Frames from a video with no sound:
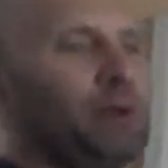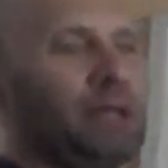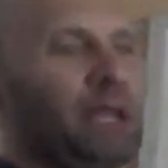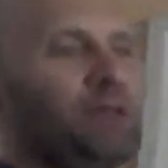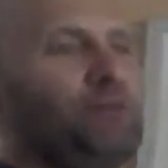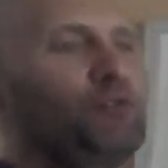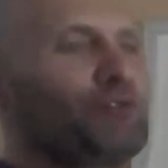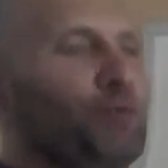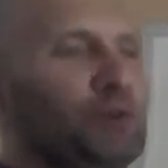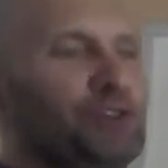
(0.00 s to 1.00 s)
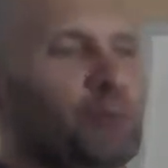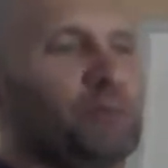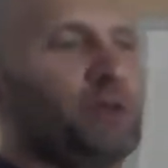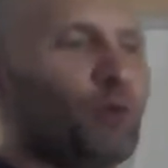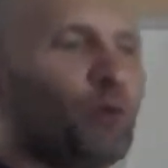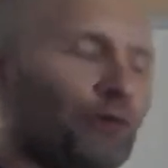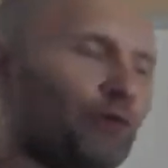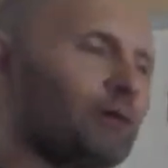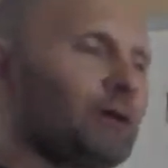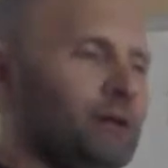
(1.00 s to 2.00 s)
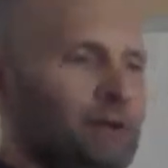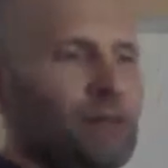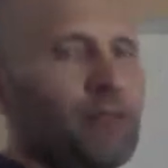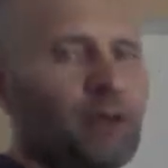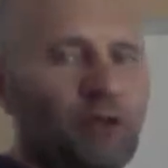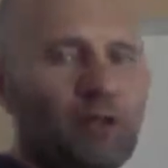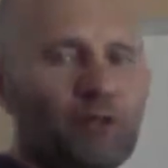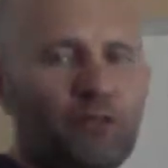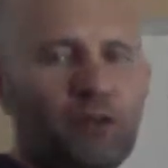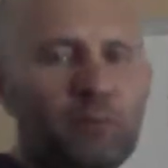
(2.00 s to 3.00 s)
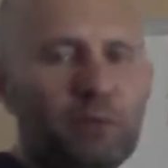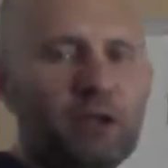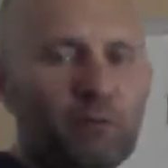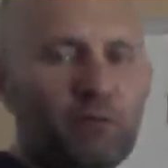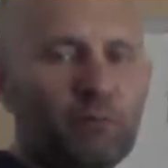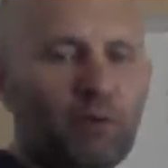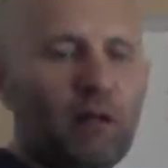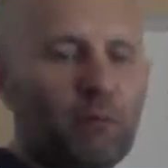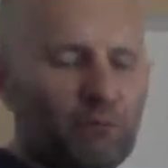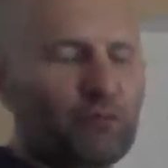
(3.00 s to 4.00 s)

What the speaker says: But again, if you switch up the order, then all of a sudden it becomes a problem.